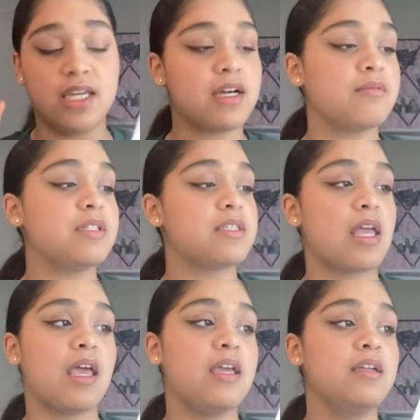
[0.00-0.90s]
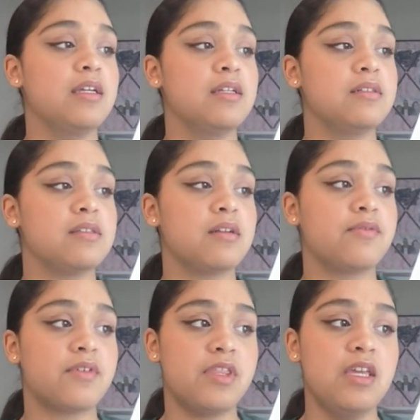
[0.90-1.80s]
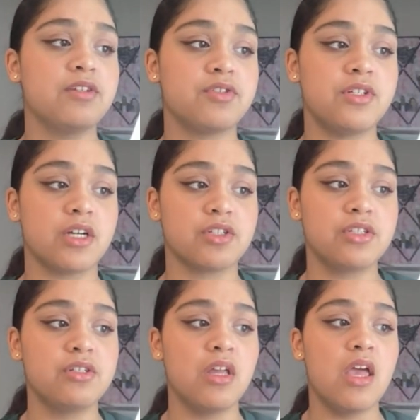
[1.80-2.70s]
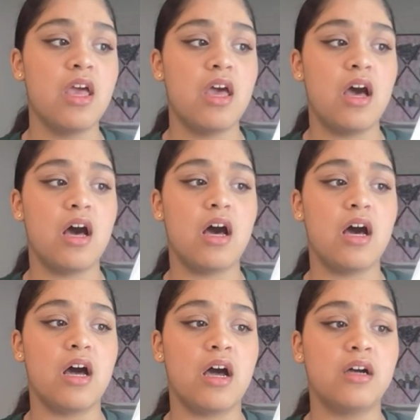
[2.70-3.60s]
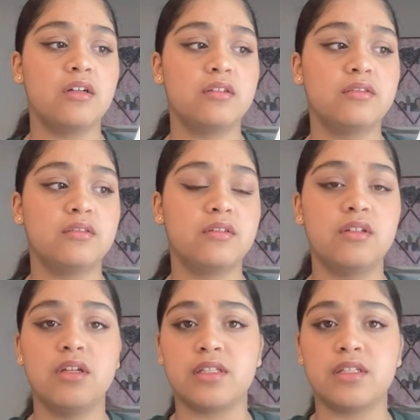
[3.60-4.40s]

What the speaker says: I would say, is for the introduction, it's